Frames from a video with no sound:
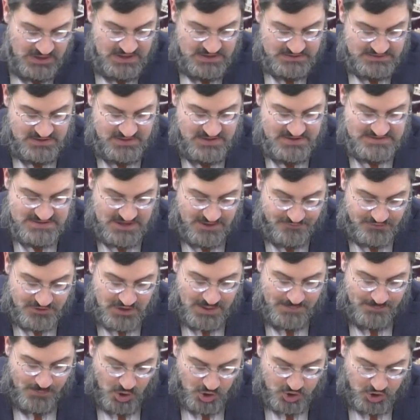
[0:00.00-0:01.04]
so there's definitely
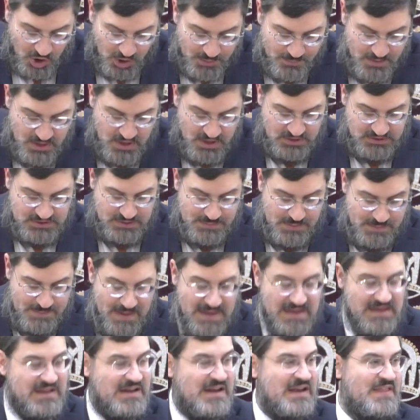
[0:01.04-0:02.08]
a Mokim to be
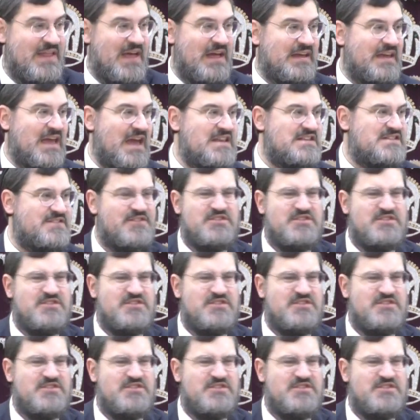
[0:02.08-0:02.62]
making in that case.